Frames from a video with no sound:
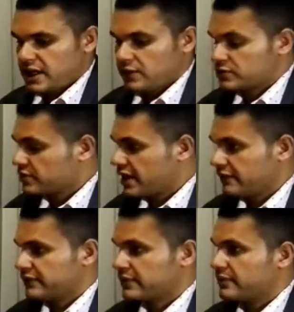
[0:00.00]
I also
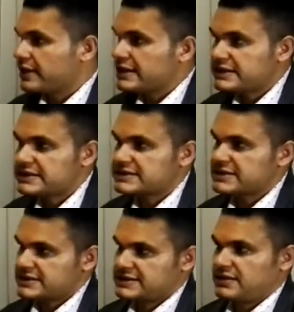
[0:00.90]
have the grading
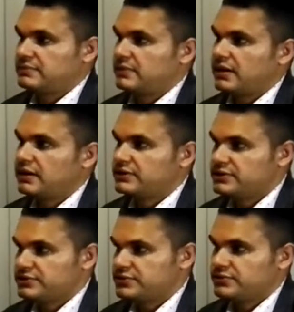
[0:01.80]
system I
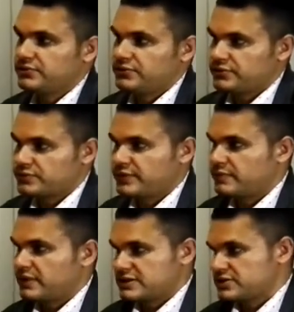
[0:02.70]
need to use with
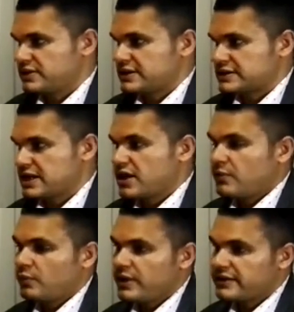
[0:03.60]
my students,
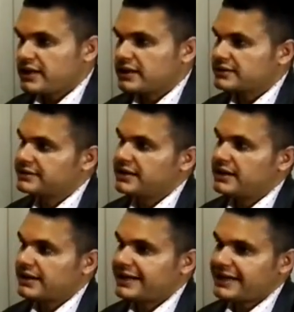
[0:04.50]
whether
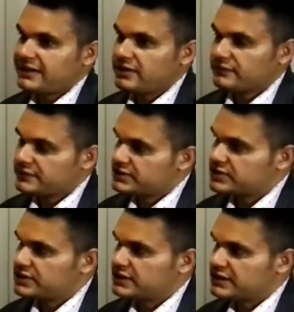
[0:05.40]
the kind of
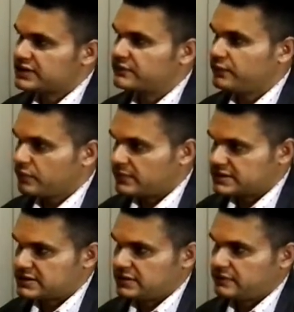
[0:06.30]
teaching is
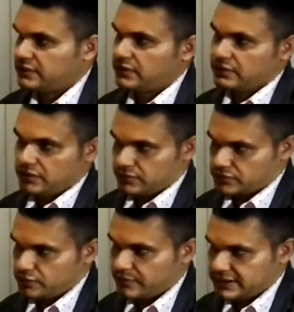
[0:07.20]
formative or
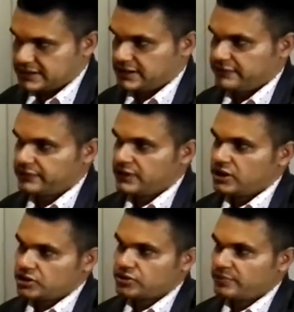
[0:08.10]
summative.
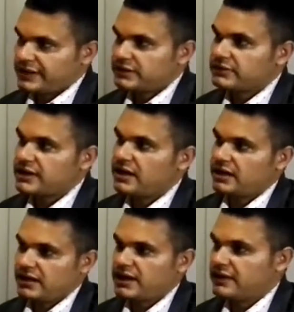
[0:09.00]
So depending on
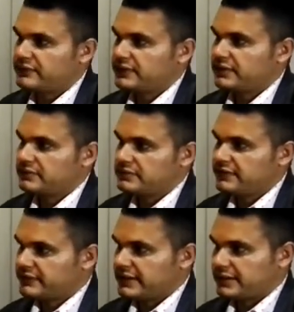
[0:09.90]
that, I have the
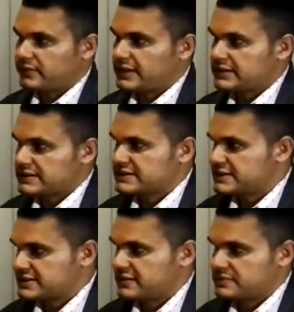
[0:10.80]
different grading
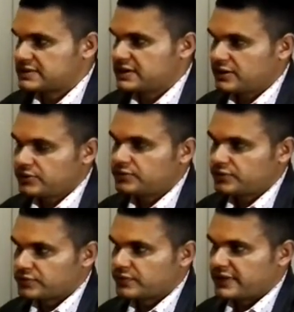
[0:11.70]
systems to
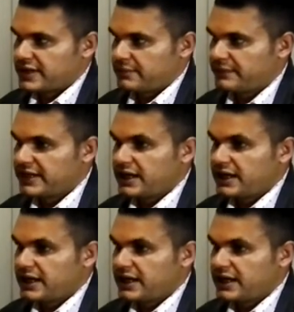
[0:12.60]
use with them.